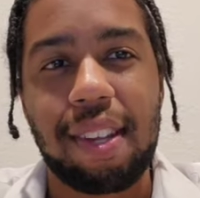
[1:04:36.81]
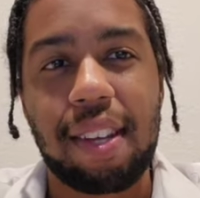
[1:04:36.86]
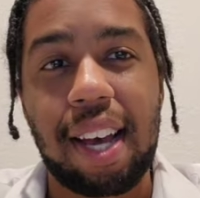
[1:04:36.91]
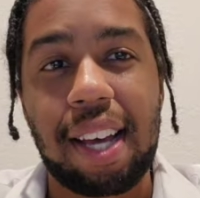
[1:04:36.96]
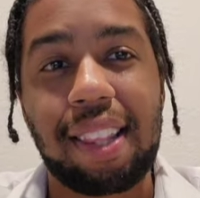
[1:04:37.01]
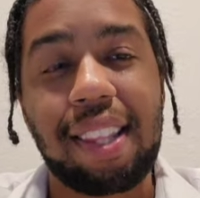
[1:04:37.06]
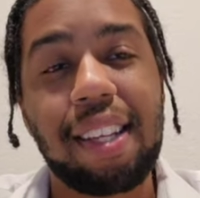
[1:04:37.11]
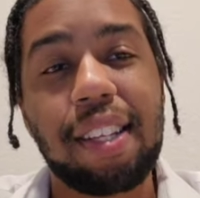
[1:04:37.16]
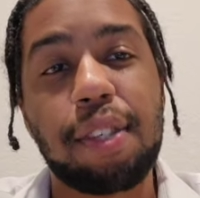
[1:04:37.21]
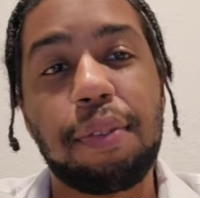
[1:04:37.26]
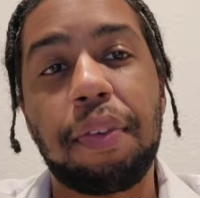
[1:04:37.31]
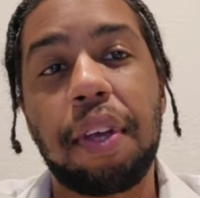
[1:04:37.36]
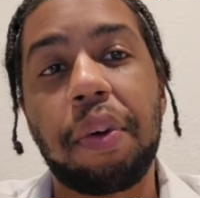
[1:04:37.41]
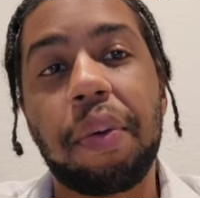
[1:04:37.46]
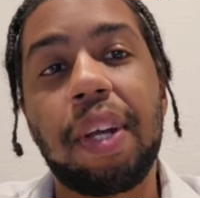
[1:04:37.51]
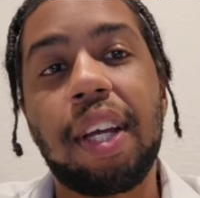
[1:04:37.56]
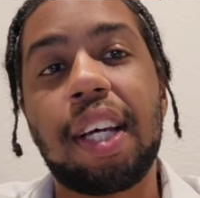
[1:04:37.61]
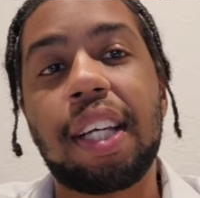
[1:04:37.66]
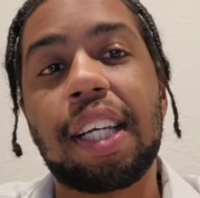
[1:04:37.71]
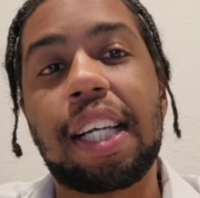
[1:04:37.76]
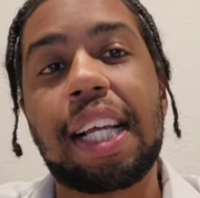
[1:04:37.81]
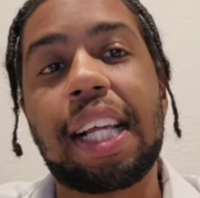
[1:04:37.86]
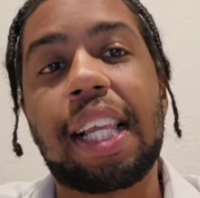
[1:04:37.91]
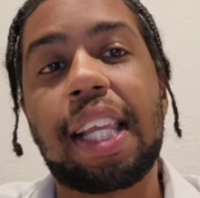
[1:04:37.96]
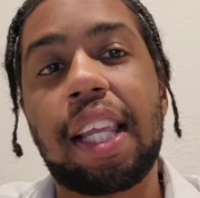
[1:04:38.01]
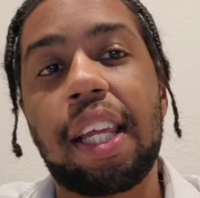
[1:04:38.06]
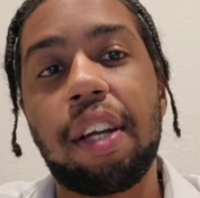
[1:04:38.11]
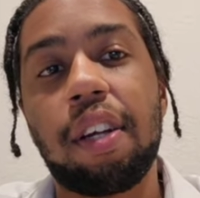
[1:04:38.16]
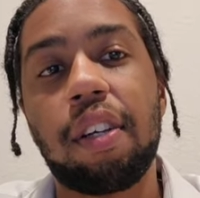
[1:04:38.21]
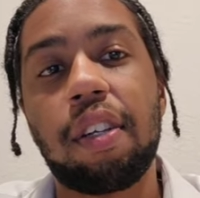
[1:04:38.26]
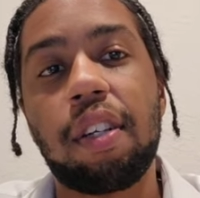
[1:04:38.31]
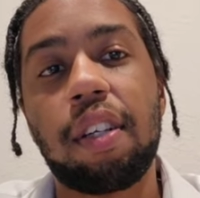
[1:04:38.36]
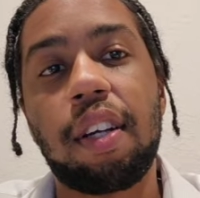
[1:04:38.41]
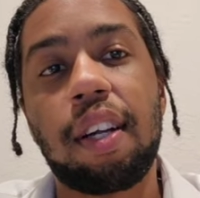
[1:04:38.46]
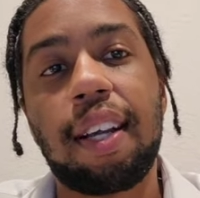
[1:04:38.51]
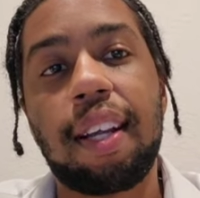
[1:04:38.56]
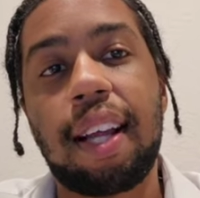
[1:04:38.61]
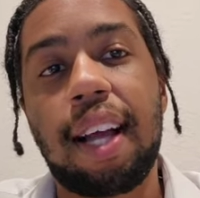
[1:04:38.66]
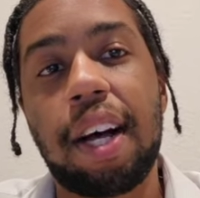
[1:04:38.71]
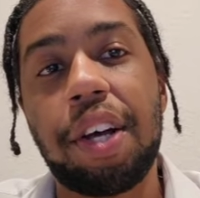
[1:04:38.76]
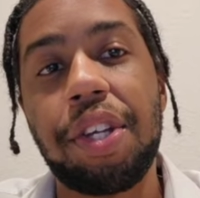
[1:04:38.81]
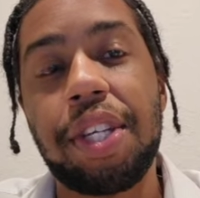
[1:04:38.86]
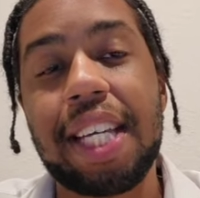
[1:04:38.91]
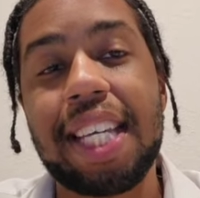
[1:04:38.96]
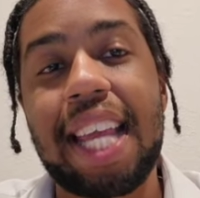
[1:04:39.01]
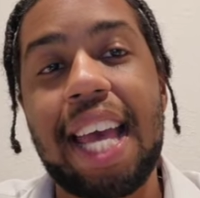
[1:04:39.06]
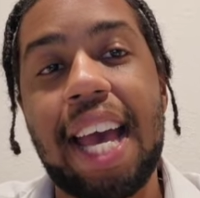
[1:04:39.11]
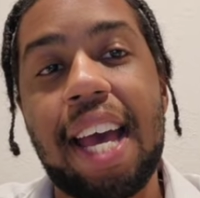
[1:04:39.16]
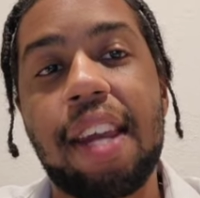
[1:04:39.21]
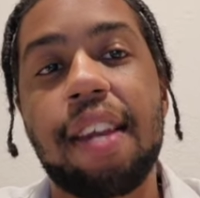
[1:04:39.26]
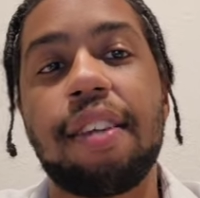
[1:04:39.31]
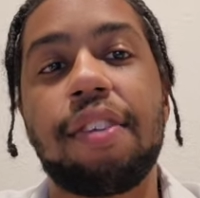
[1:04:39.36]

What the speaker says: I think it's very unclear how you can edit.